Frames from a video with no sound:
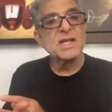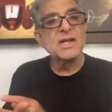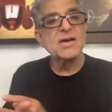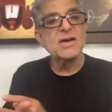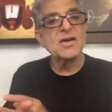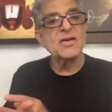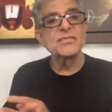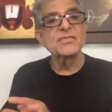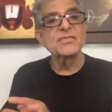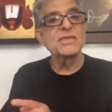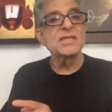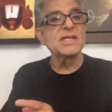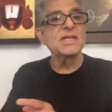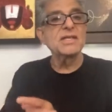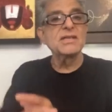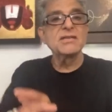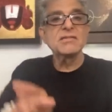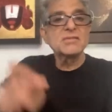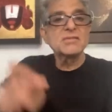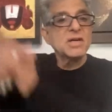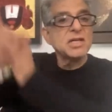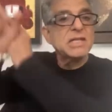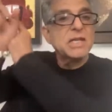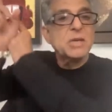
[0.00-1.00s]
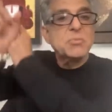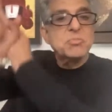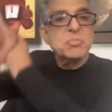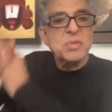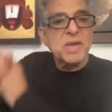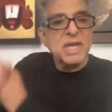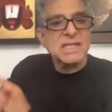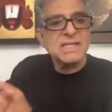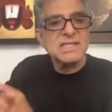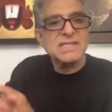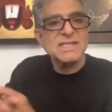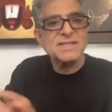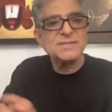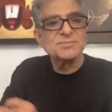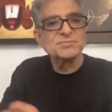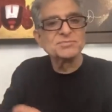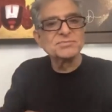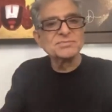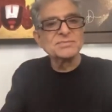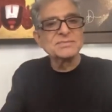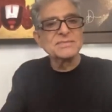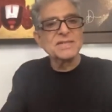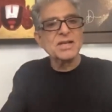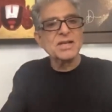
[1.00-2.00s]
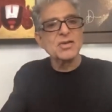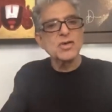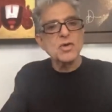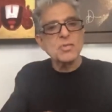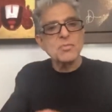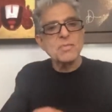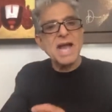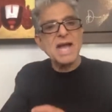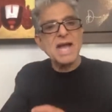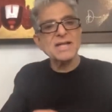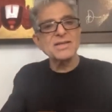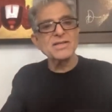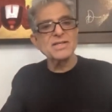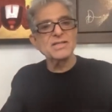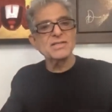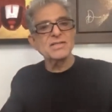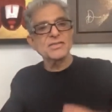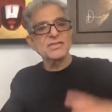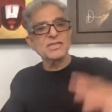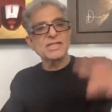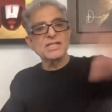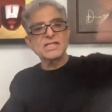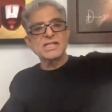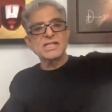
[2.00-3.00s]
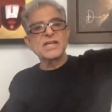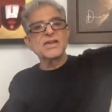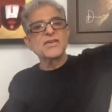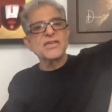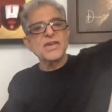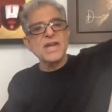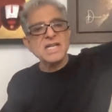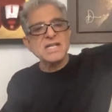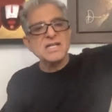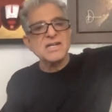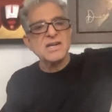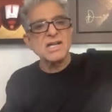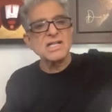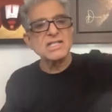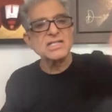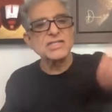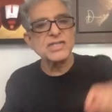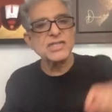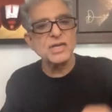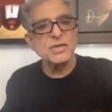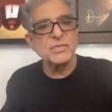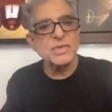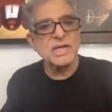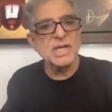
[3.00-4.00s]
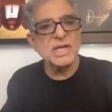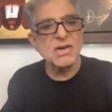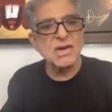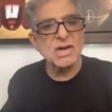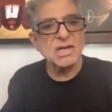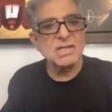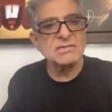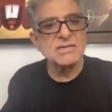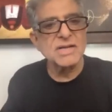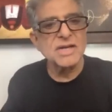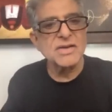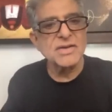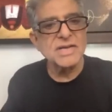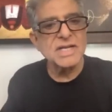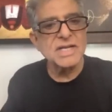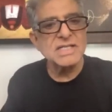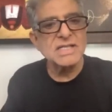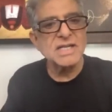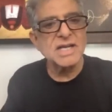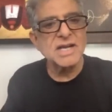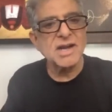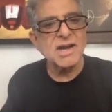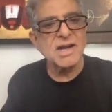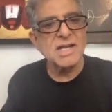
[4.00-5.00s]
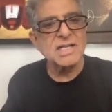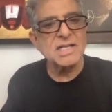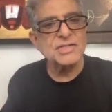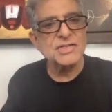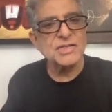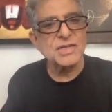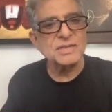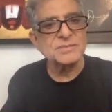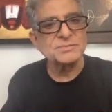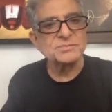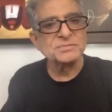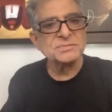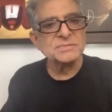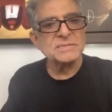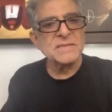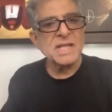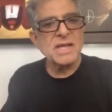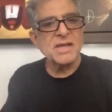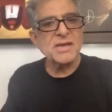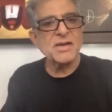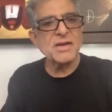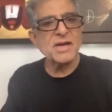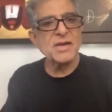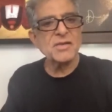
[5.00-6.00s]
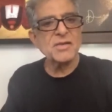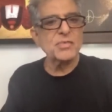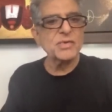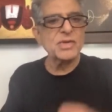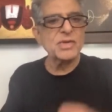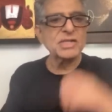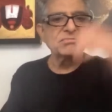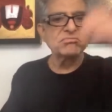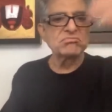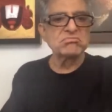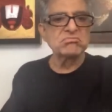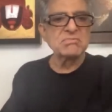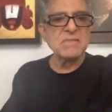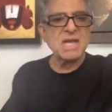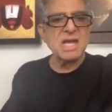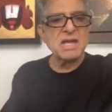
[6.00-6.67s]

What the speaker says: of the Olympics. Go back, you know, this great culture we call Greek culture with